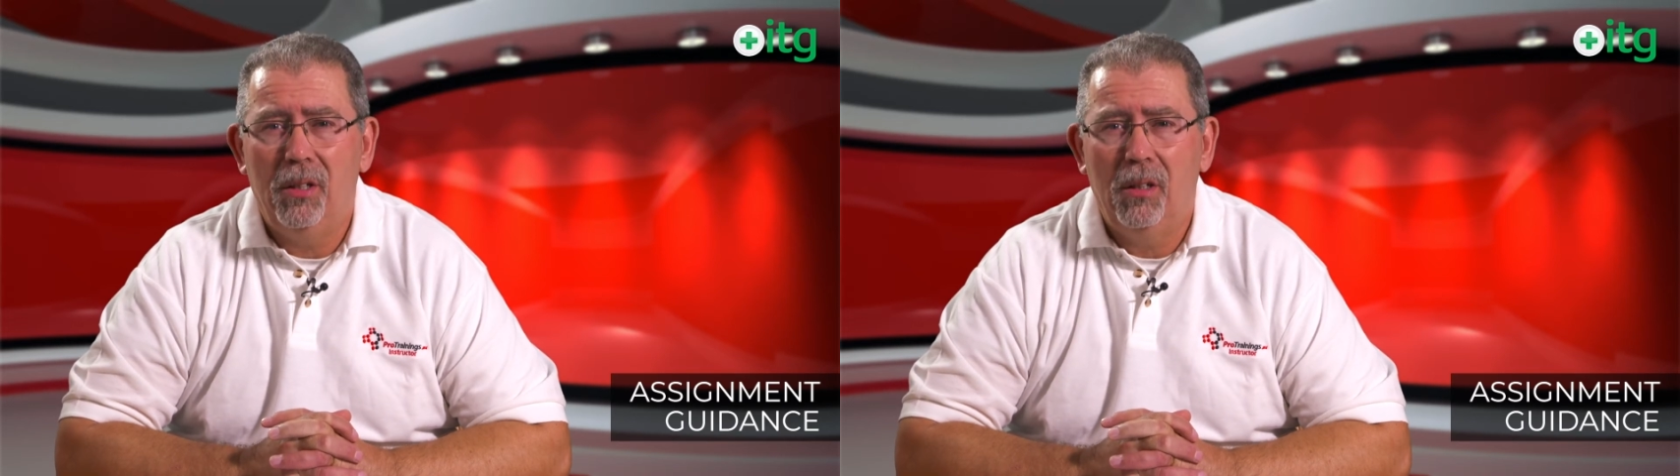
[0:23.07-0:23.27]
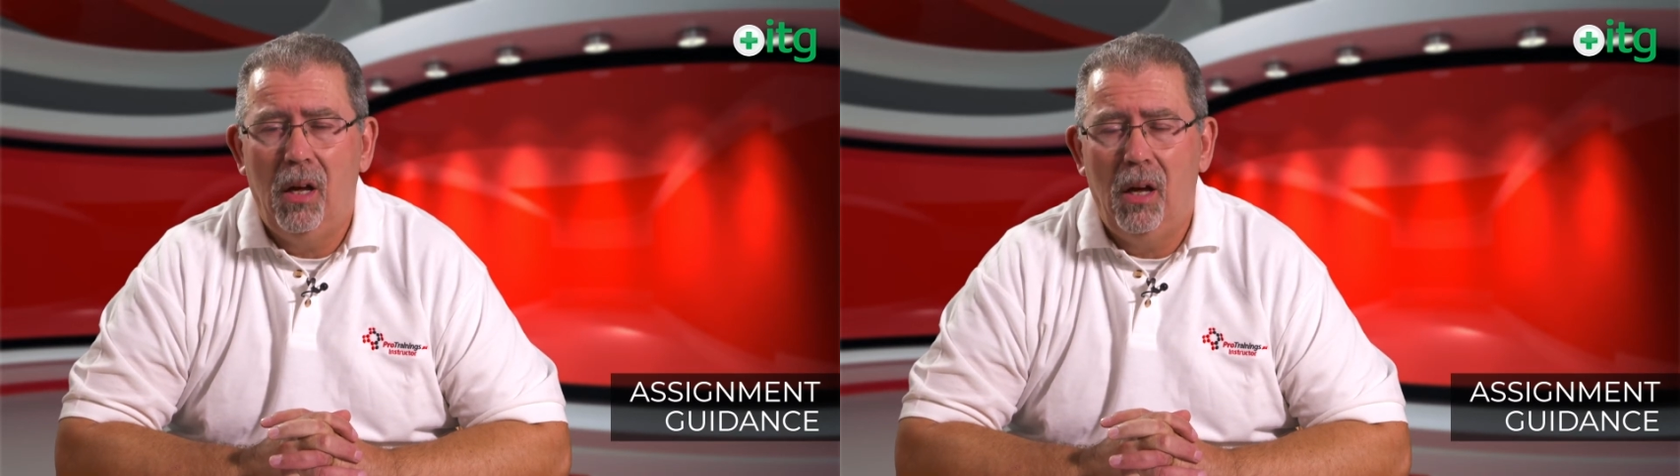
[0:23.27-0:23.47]

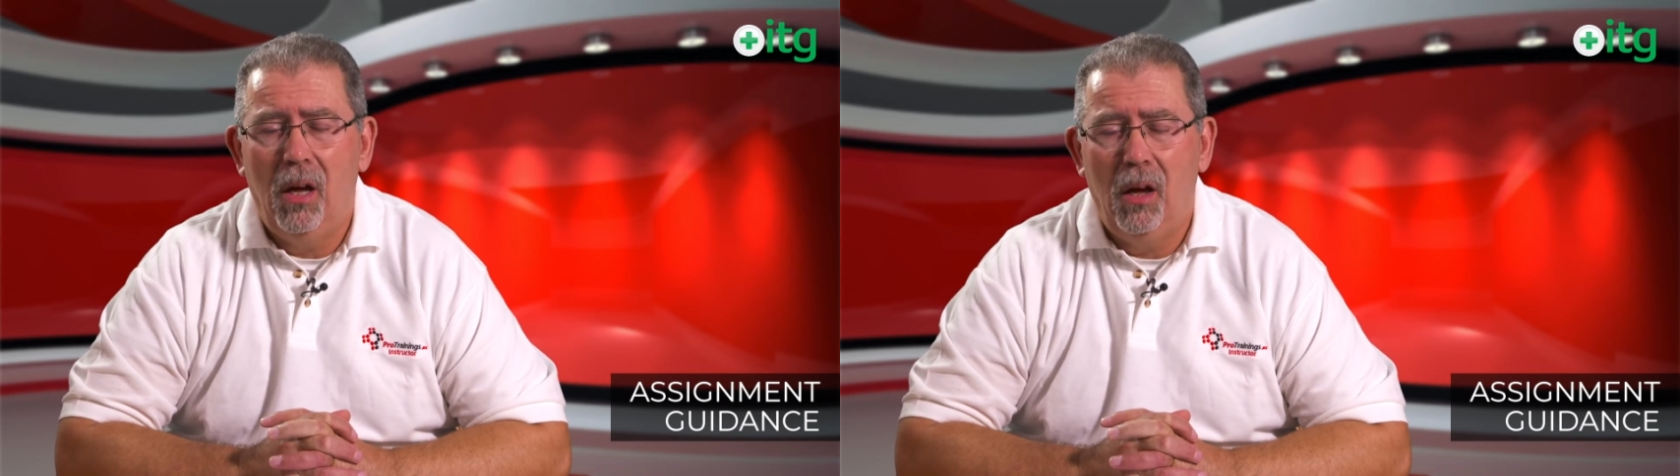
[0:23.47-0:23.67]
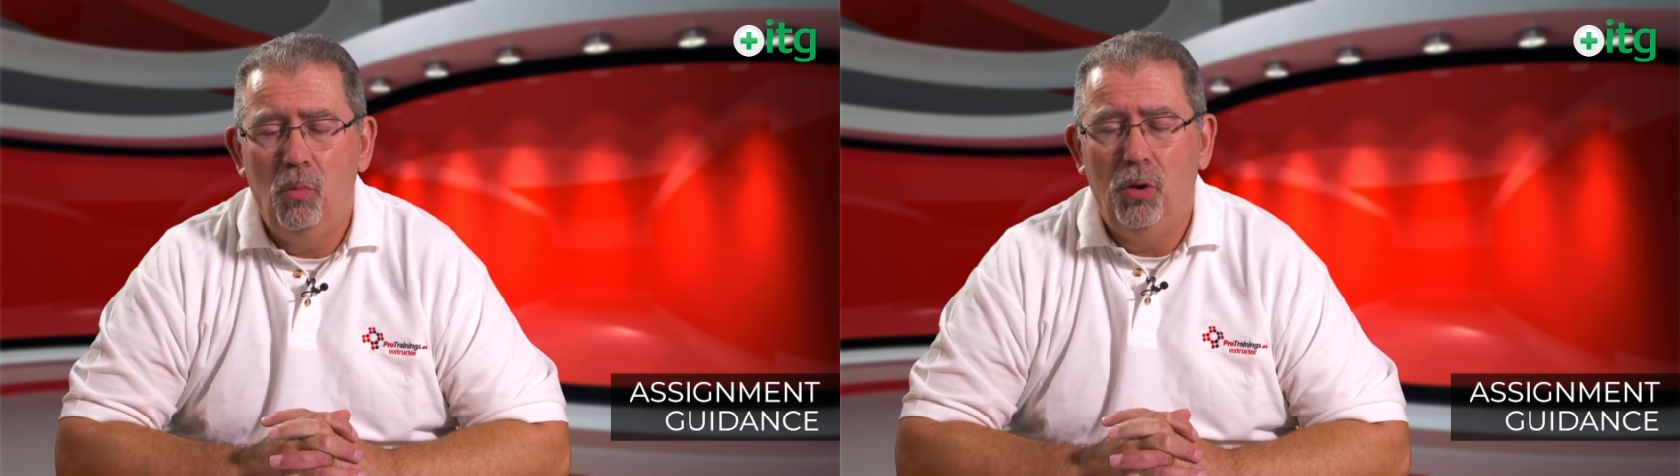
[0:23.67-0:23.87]

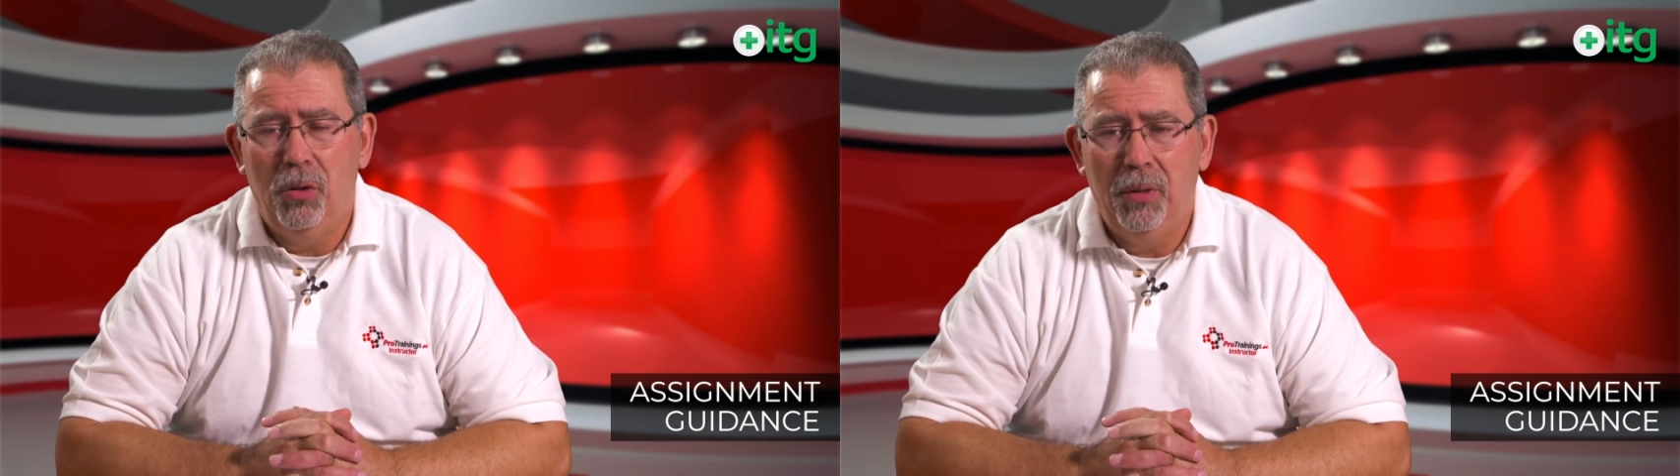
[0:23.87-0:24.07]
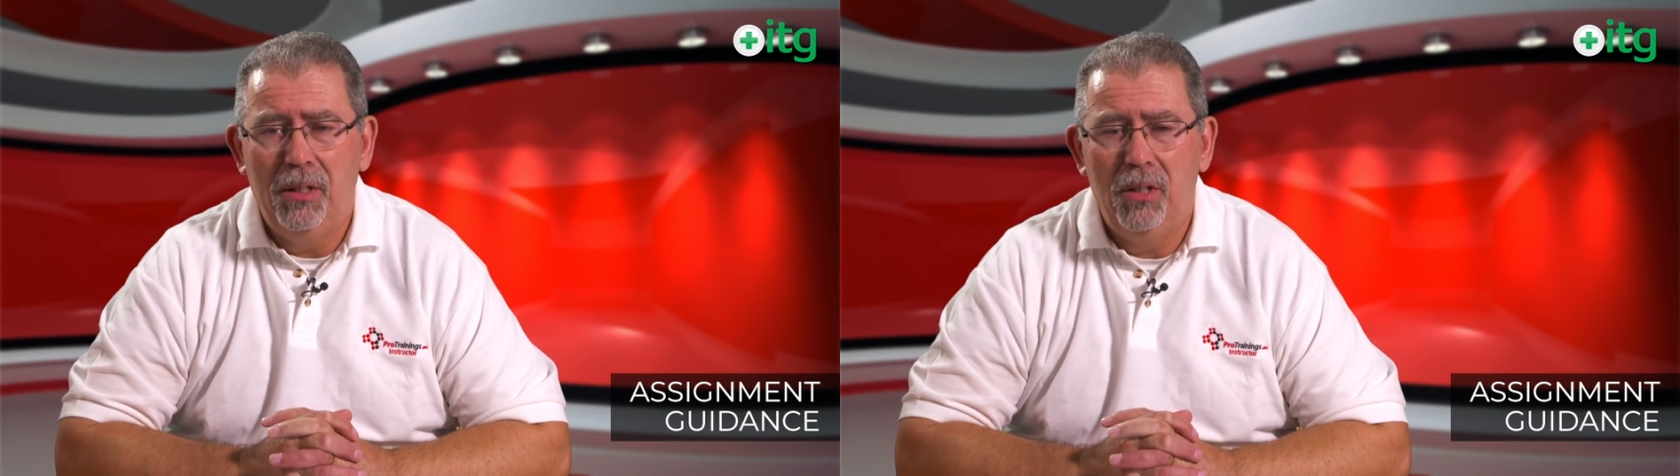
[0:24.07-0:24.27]
and what
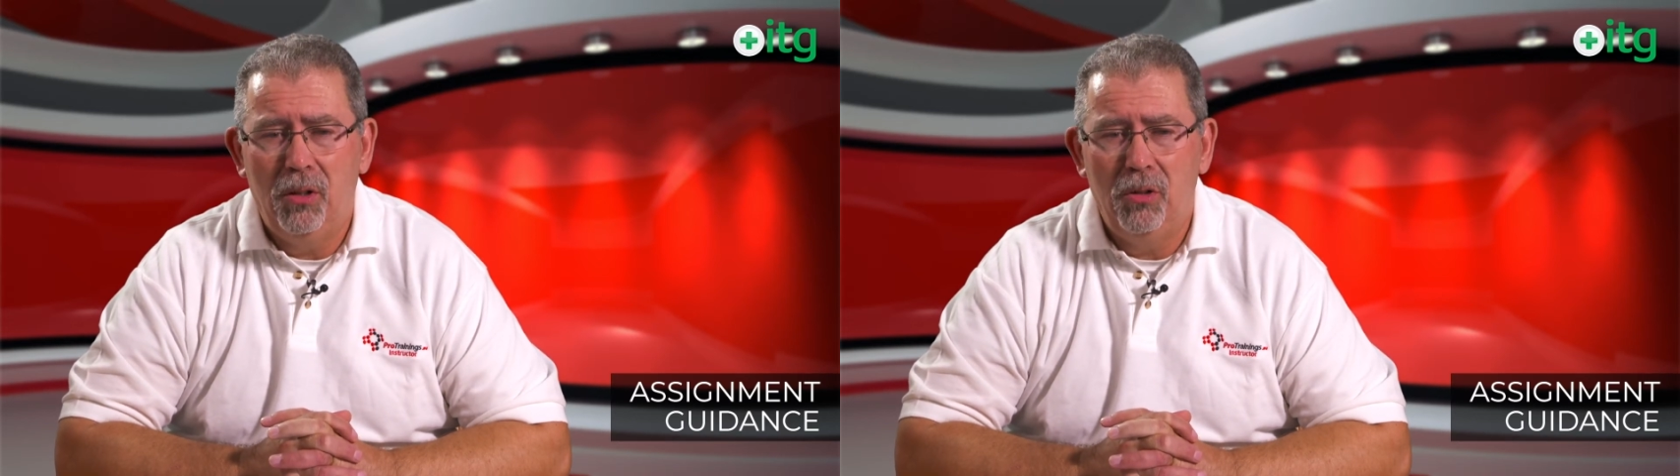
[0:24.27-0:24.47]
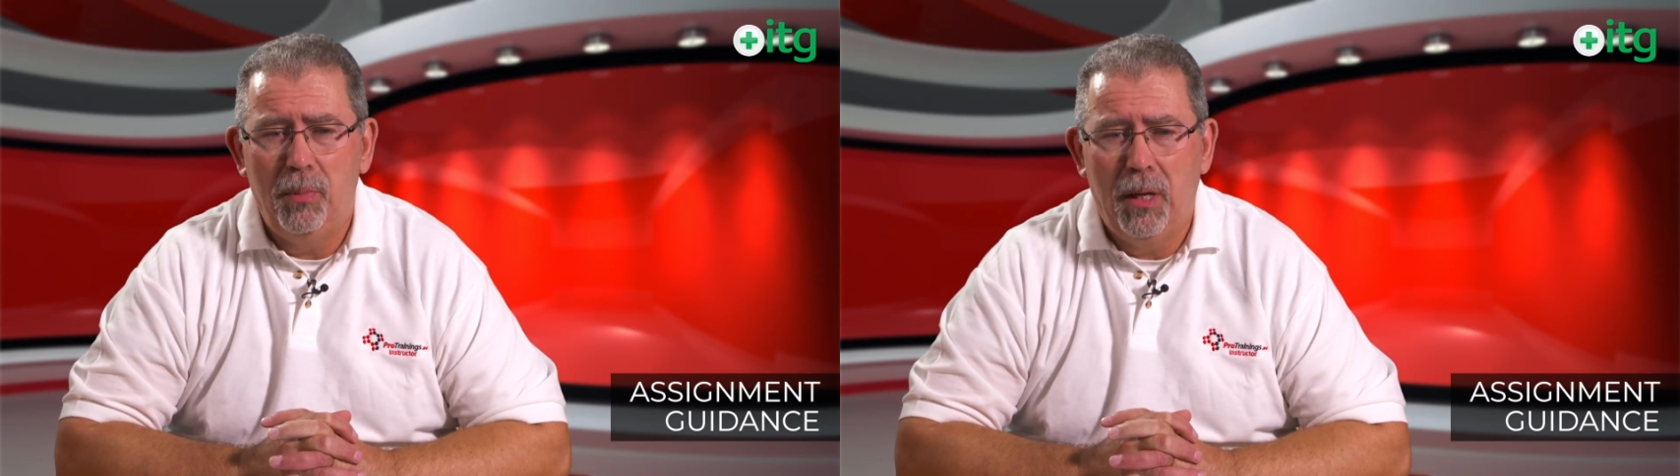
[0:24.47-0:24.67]
you need to
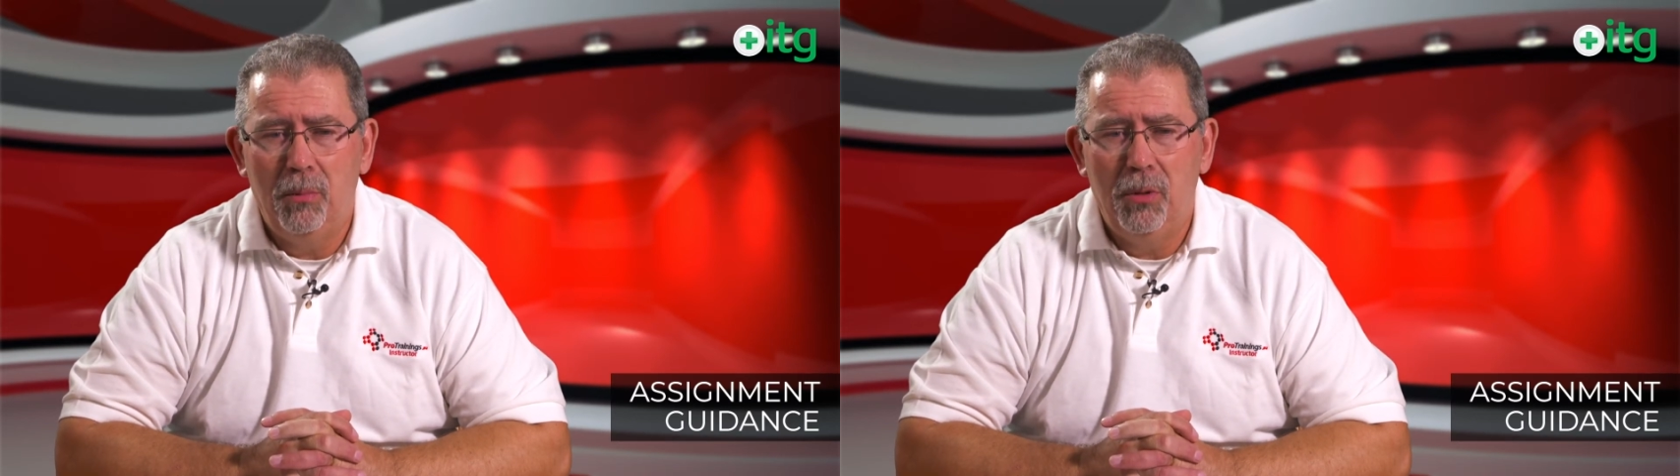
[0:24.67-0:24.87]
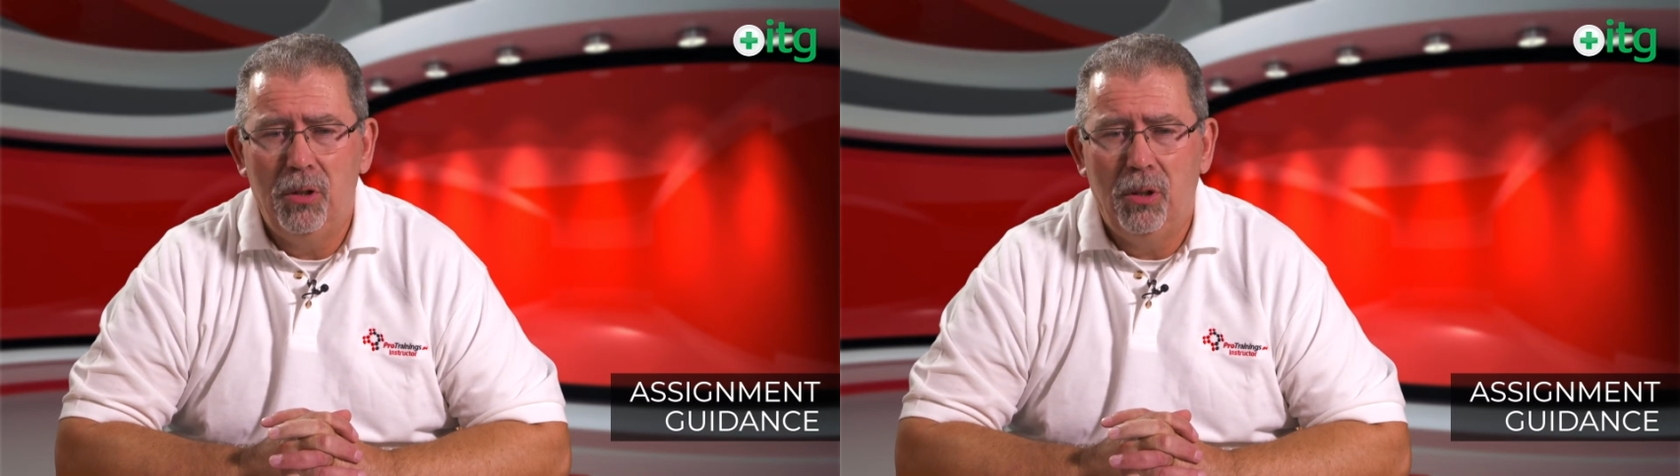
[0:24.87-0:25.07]
do to be
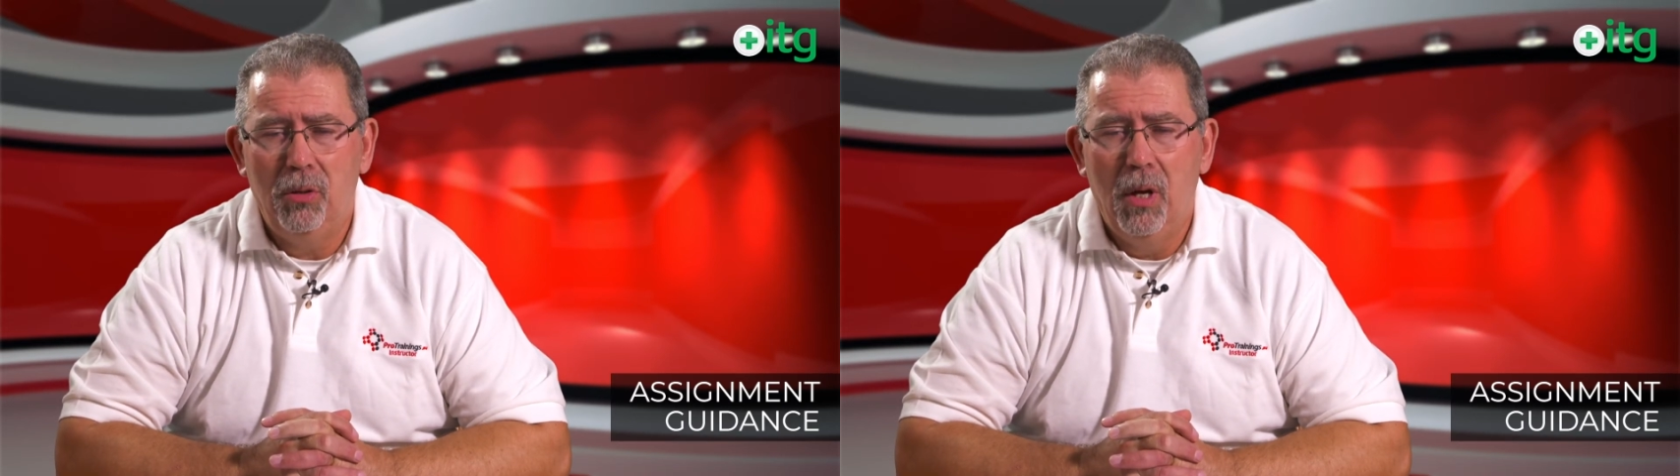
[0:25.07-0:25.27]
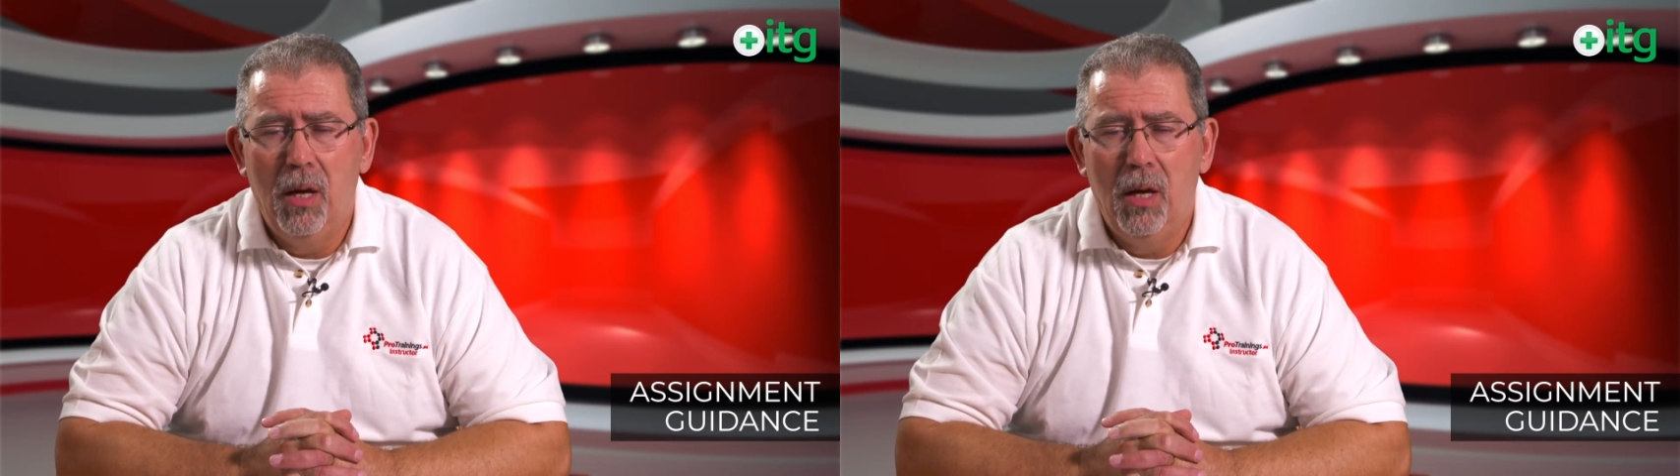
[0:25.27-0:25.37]
able to